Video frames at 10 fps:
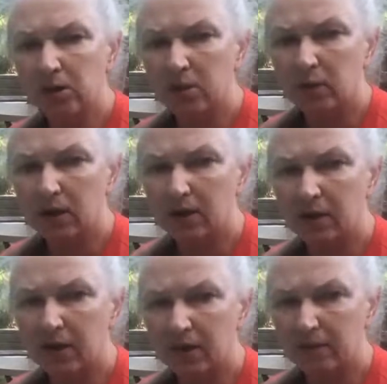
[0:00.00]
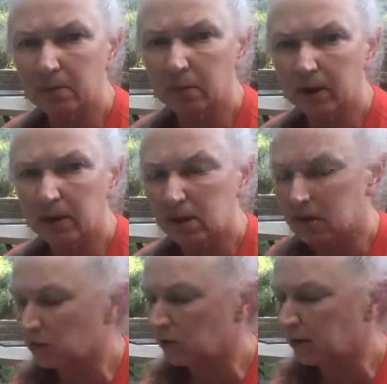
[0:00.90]
So we tend to think of springs as
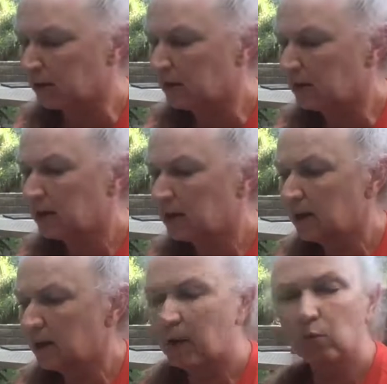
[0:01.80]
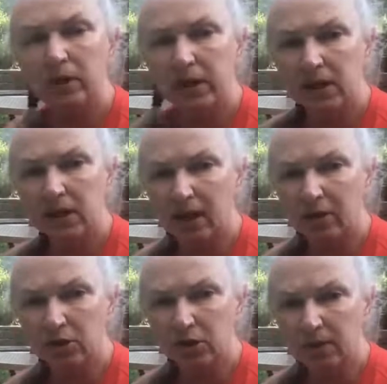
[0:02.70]
storing and releasing
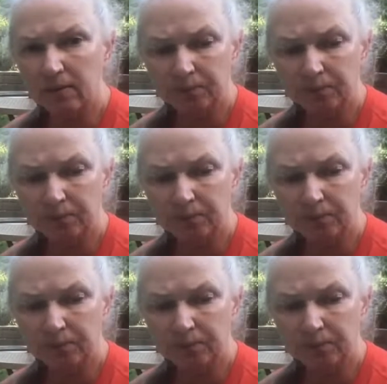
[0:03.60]
energy.